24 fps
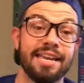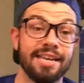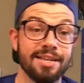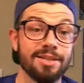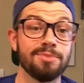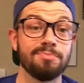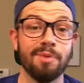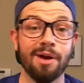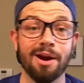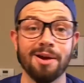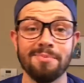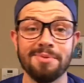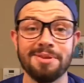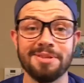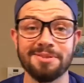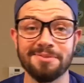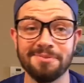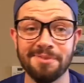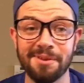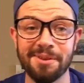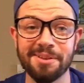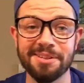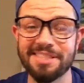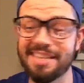is Barbie's
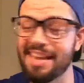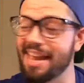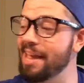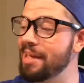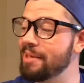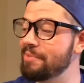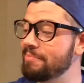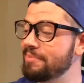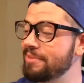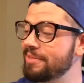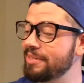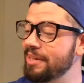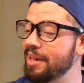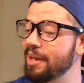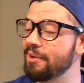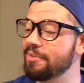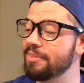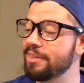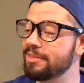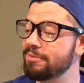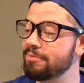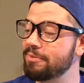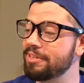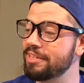full name. So
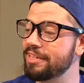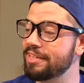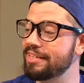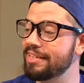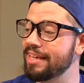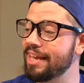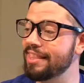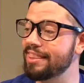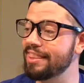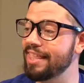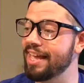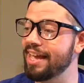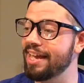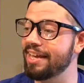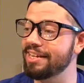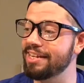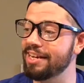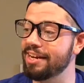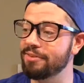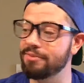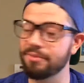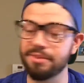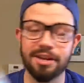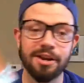this was a set that, you
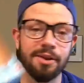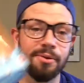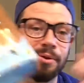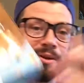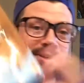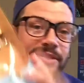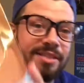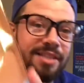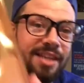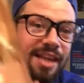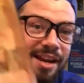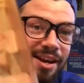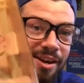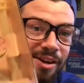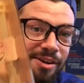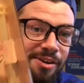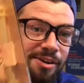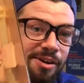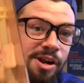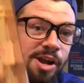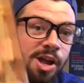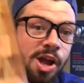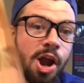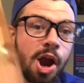know, that always said
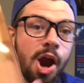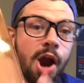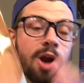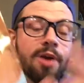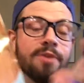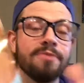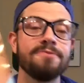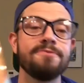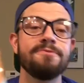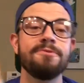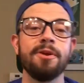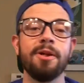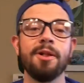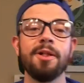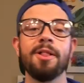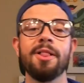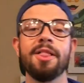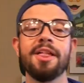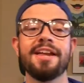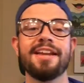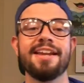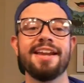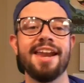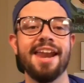her, her
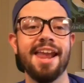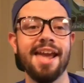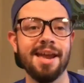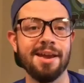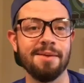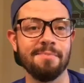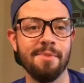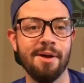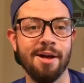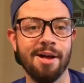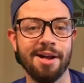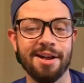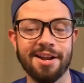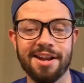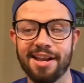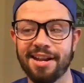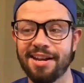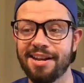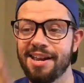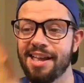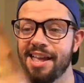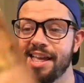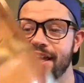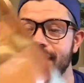full name on it.
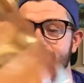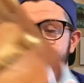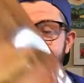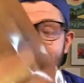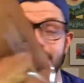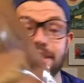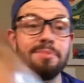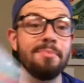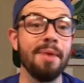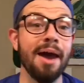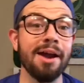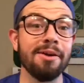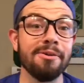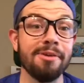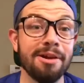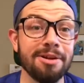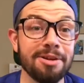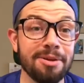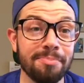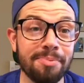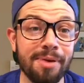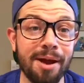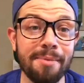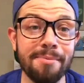And in the background,
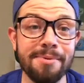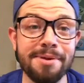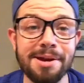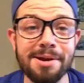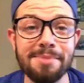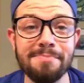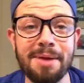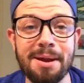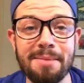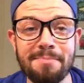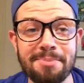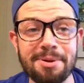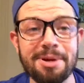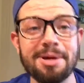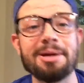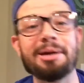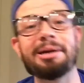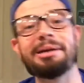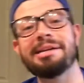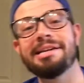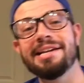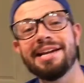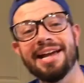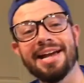you'll probably hear my
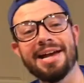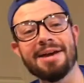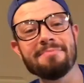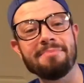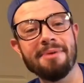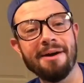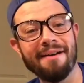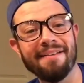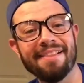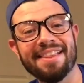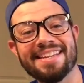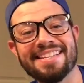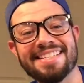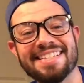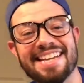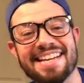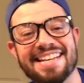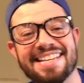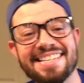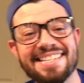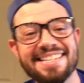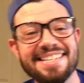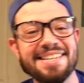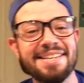bird. I
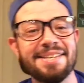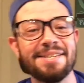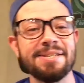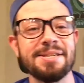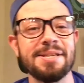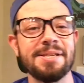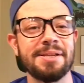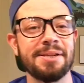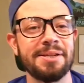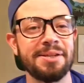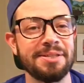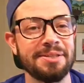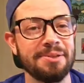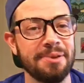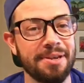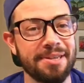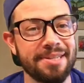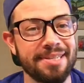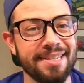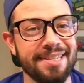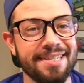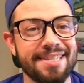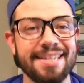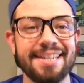apologize, he's a little
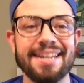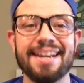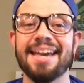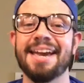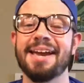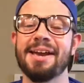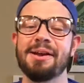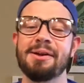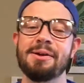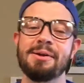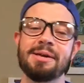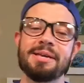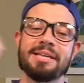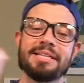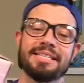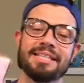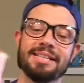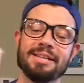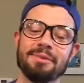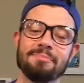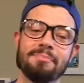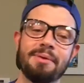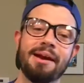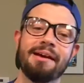noisy today. He's a
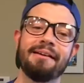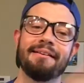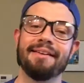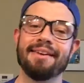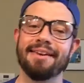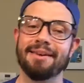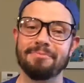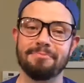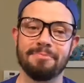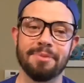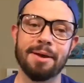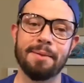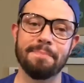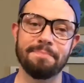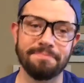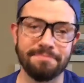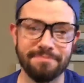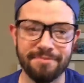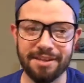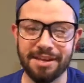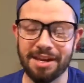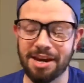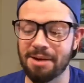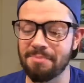little parakeet, but
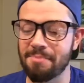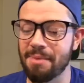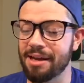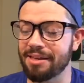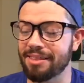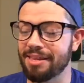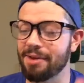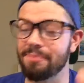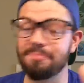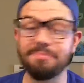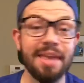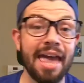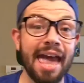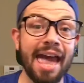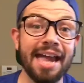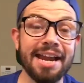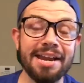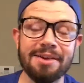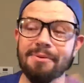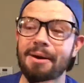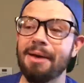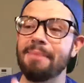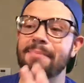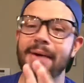you can hear him back there.
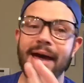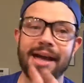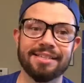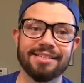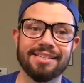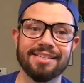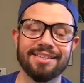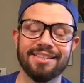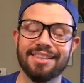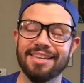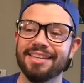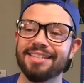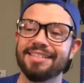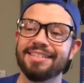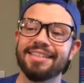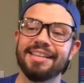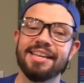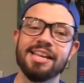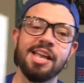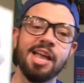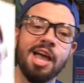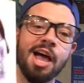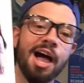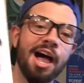Anyway, back to this.
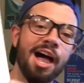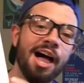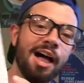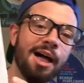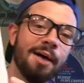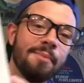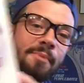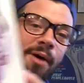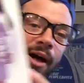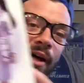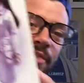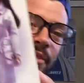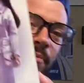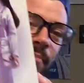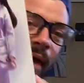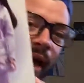Um, on the